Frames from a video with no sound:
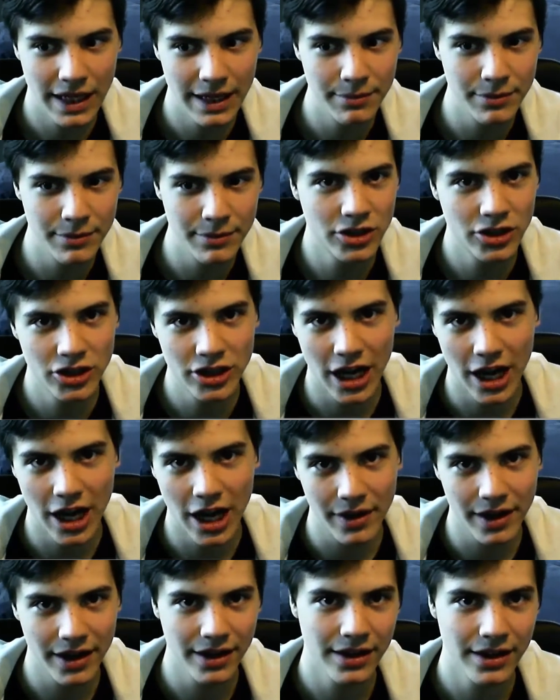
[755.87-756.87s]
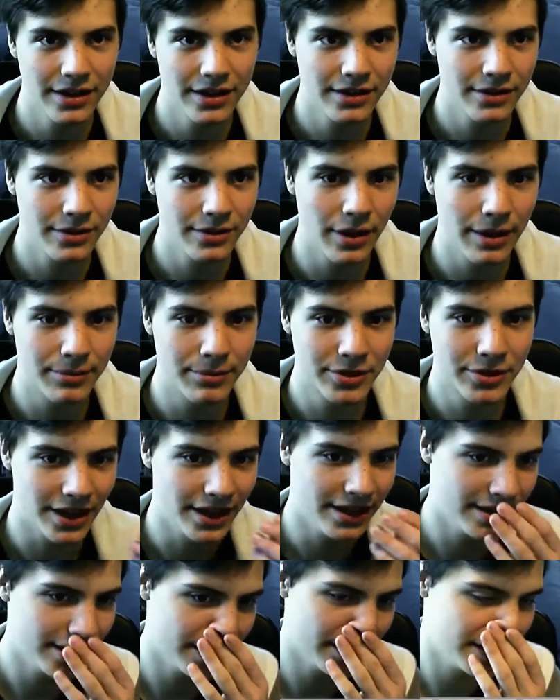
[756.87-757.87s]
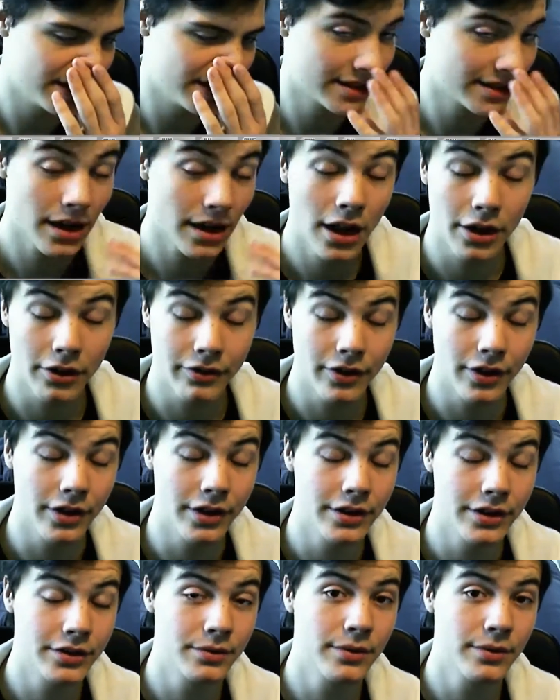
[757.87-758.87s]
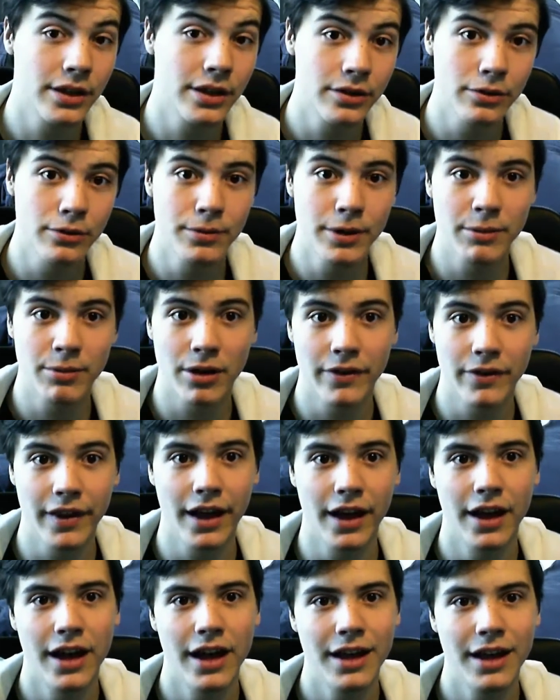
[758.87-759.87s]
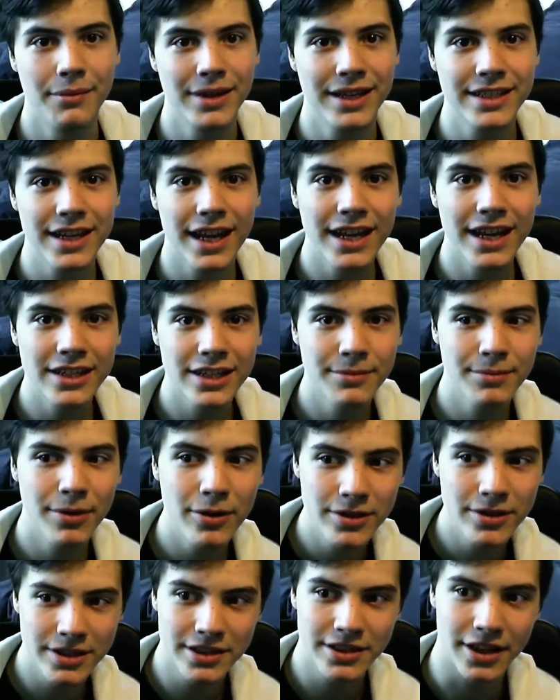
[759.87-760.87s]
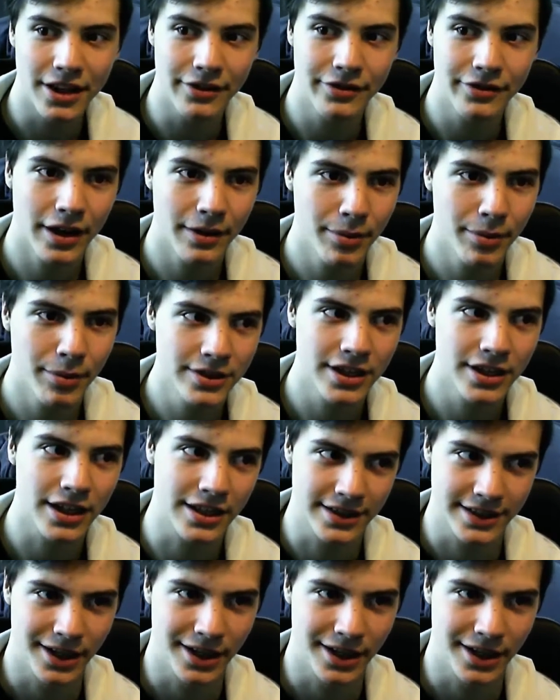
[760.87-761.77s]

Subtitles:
image sharing website, and it's a lot of fun. There's really cool people on there because I actually posted stuff. I posted like